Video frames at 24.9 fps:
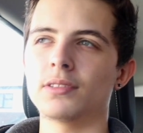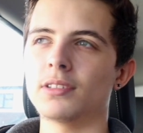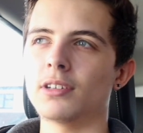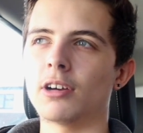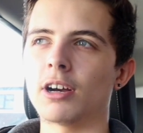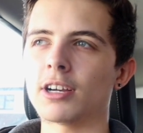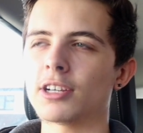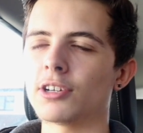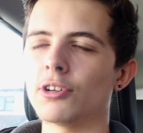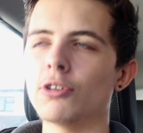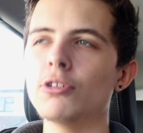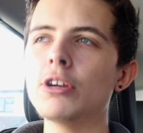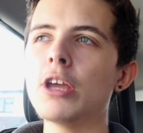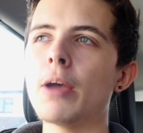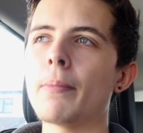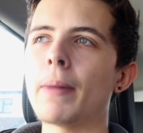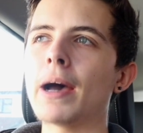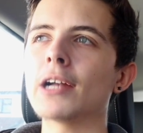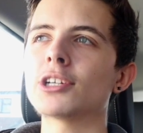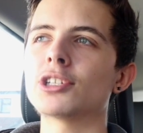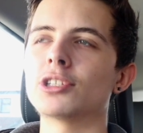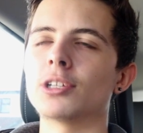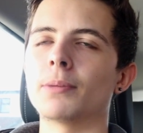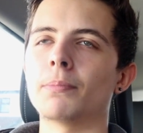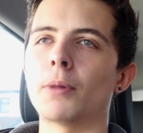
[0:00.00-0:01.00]
I can only
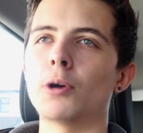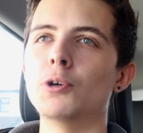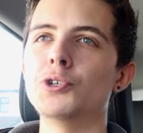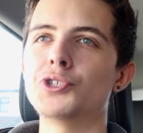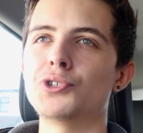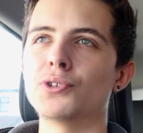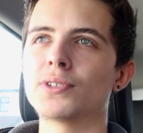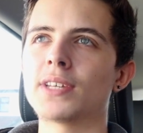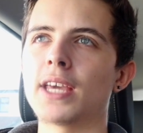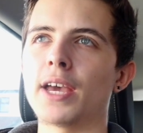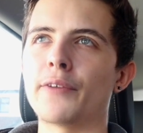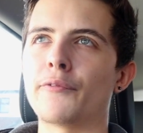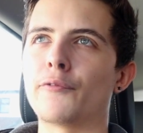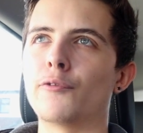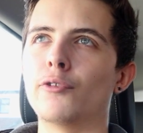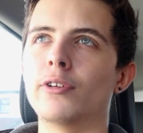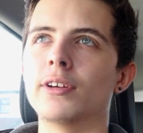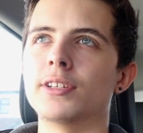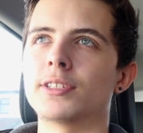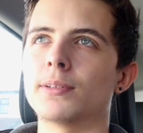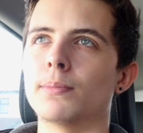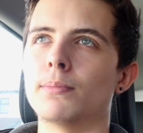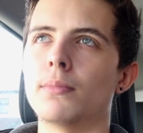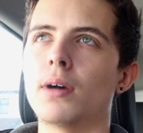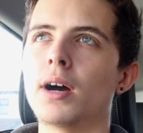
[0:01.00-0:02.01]
imagine the most you'd get for it
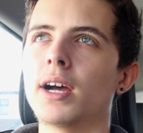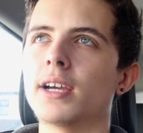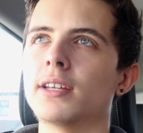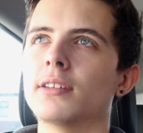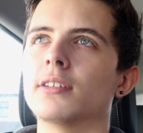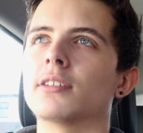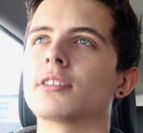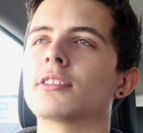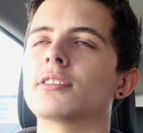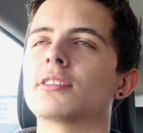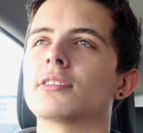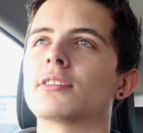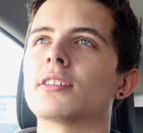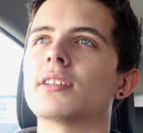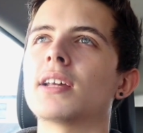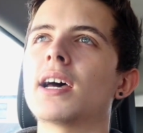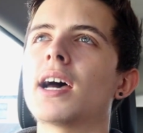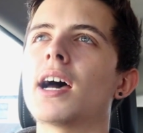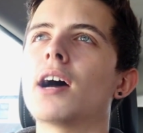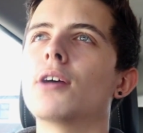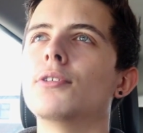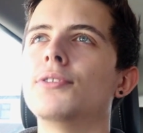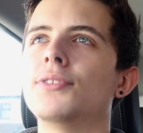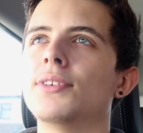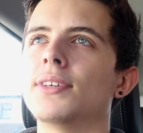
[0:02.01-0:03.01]
is a minor, because I don't know
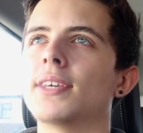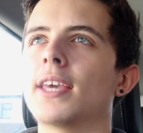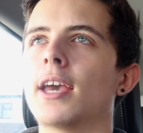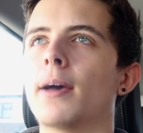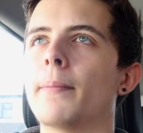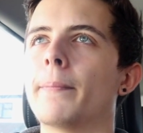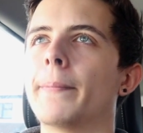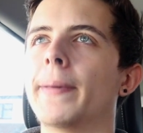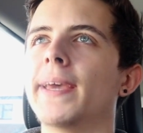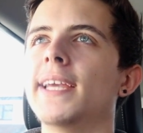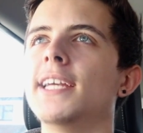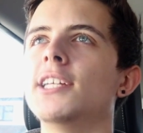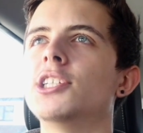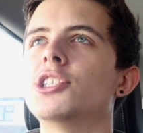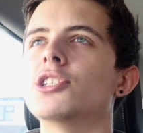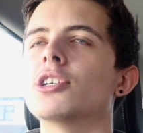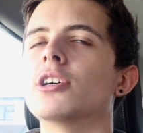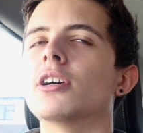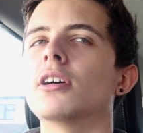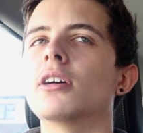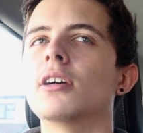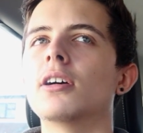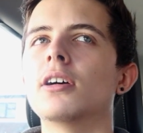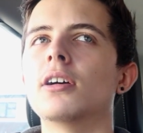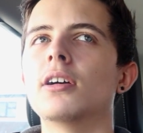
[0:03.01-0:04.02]
how you can get a
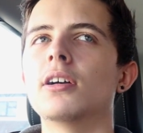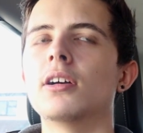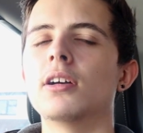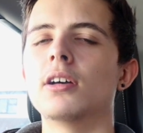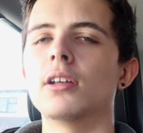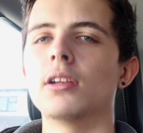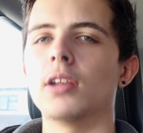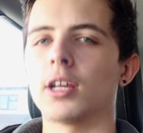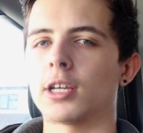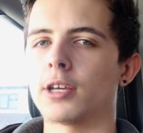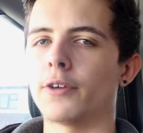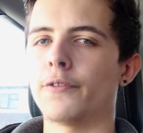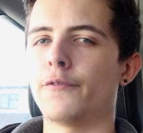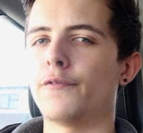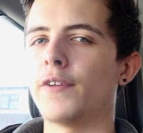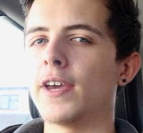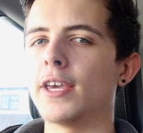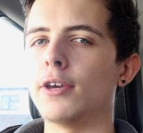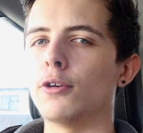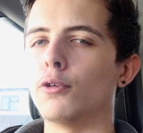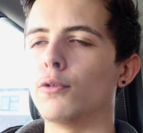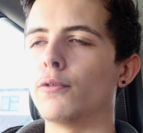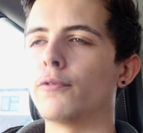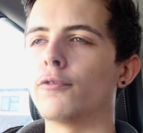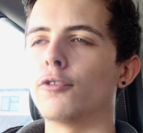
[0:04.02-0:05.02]
major, like a
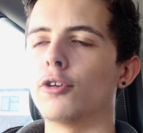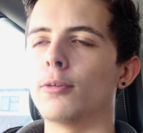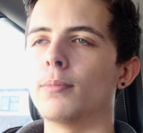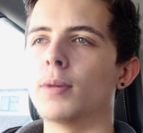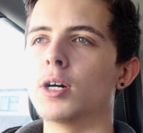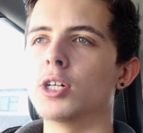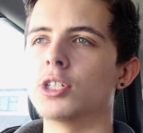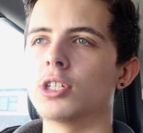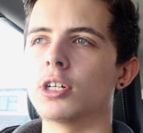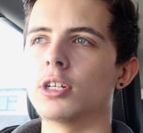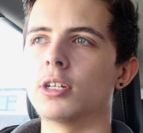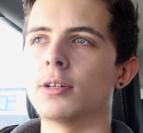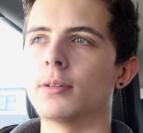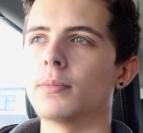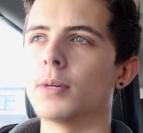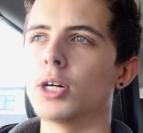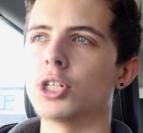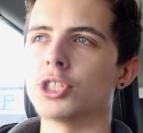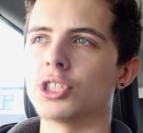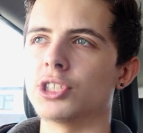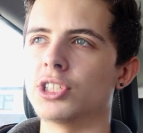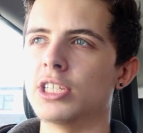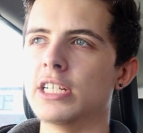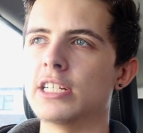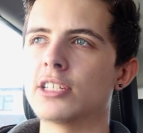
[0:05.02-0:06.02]
fail for an
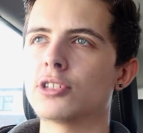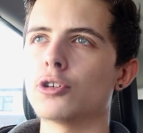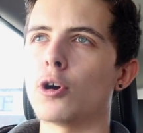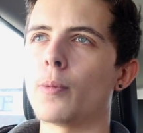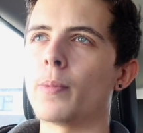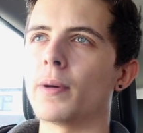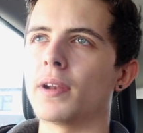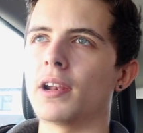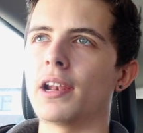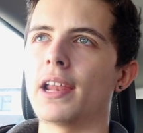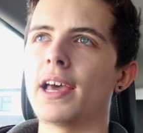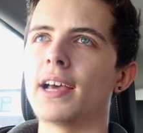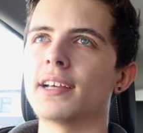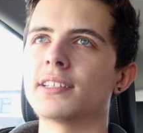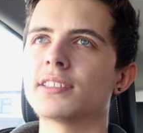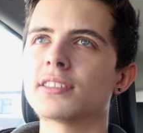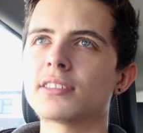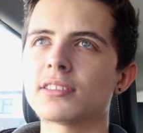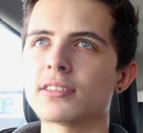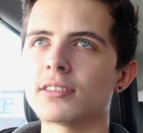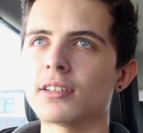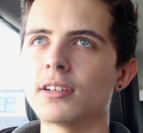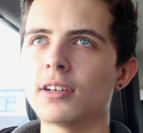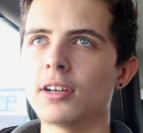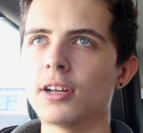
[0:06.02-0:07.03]
emergency stop,
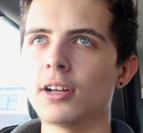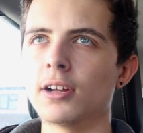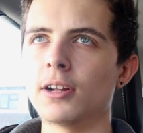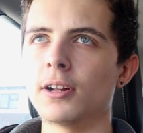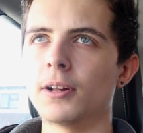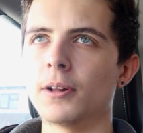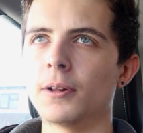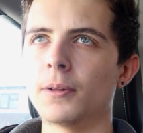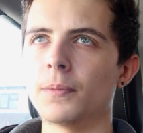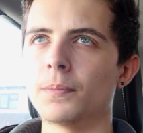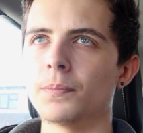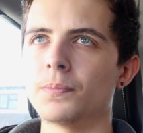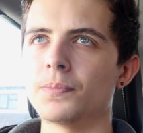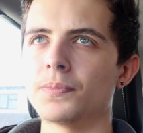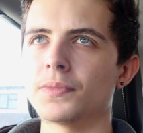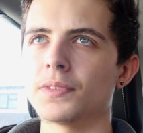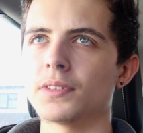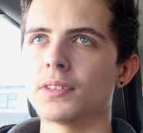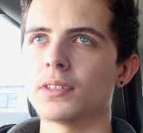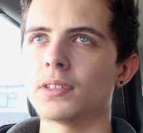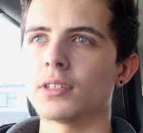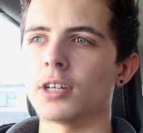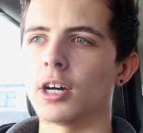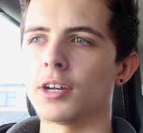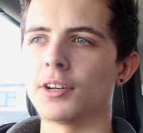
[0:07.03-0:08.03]
unless,
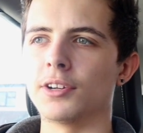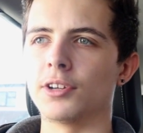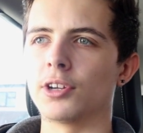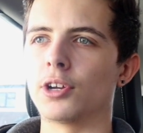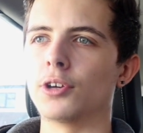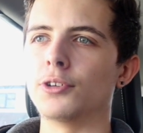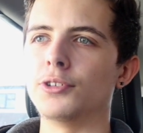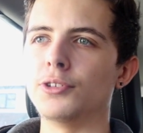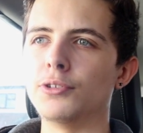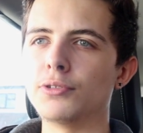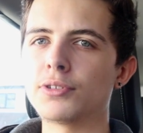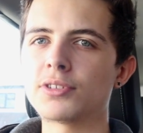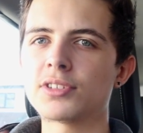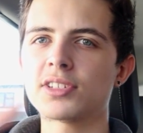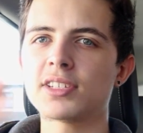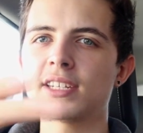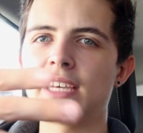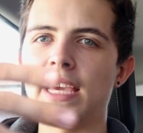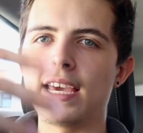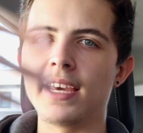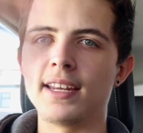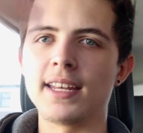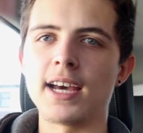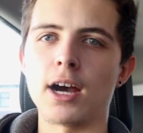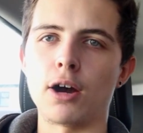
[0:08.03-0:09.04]
I don't know, you
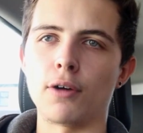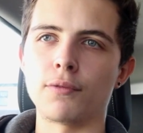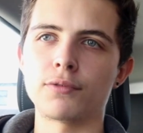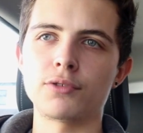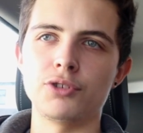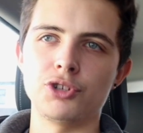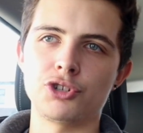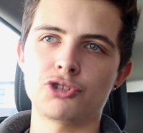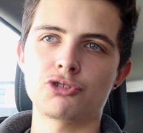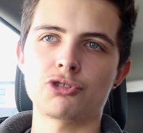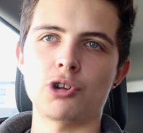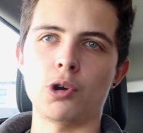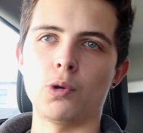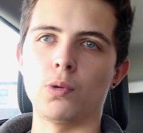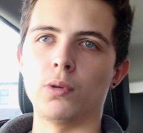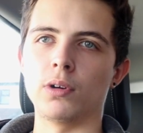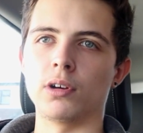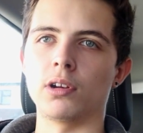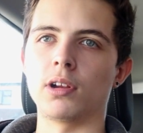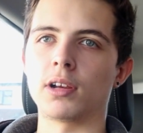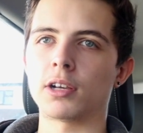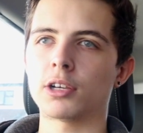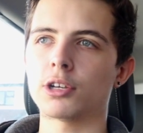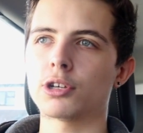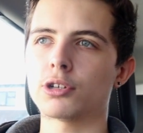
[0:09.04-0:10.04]
skid out of control
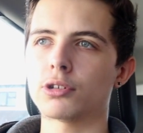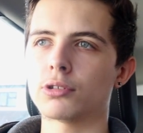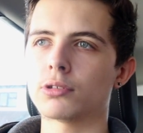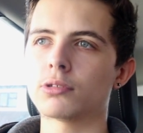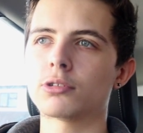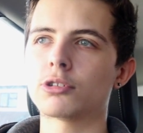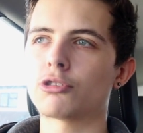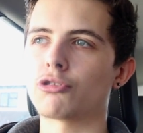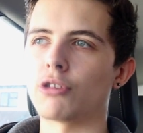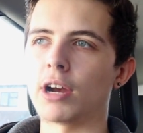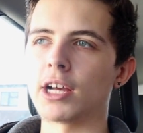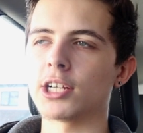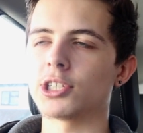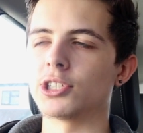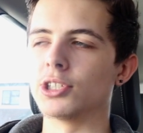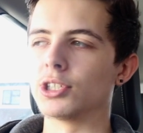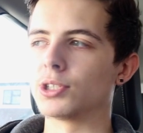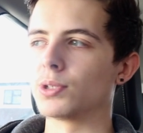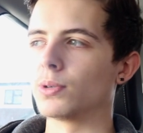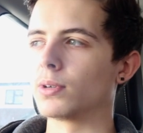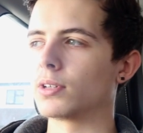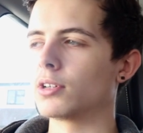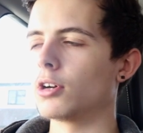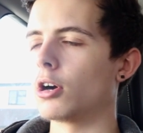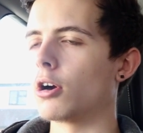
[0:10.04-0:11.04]
and like crash
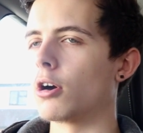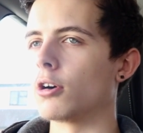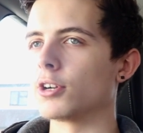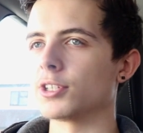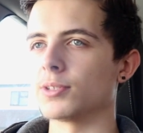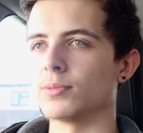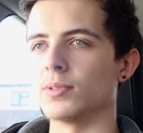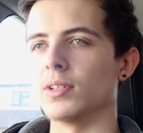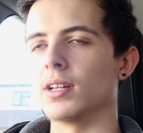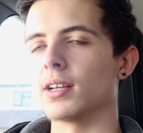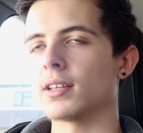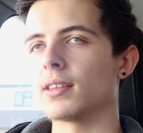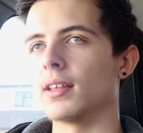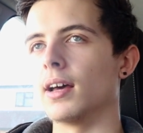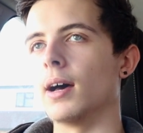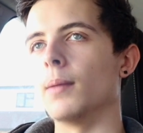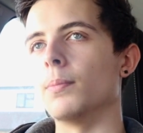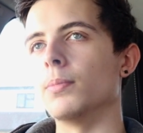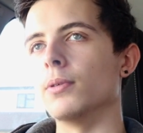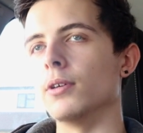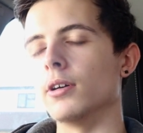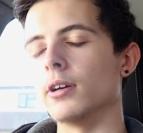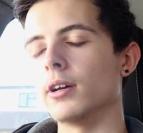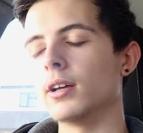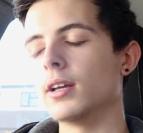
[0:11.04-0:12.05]
into a car or something like that.
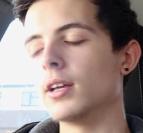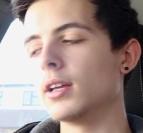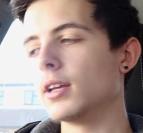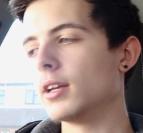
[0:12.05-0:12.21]
But